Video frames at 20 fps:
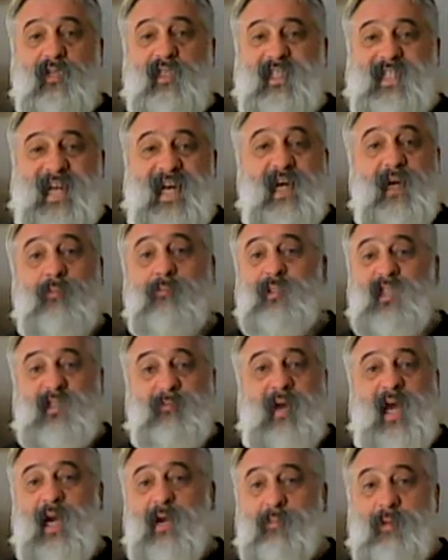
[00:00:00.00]
Stand up and
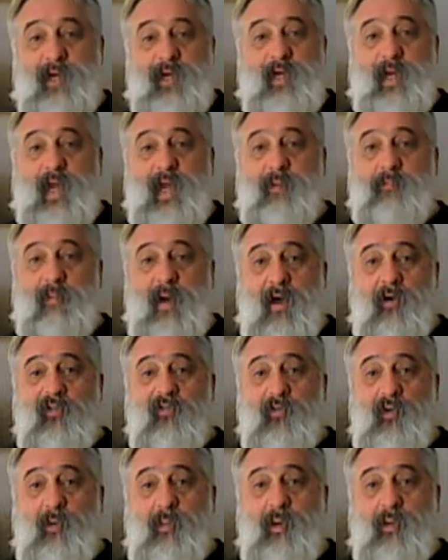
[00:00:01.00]
smack them in the damn
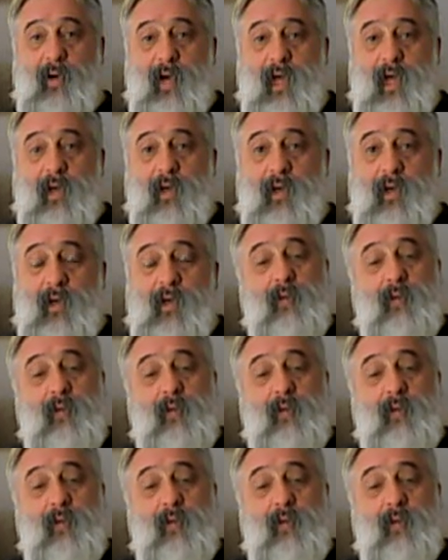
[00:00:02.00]
mouth for me, will you?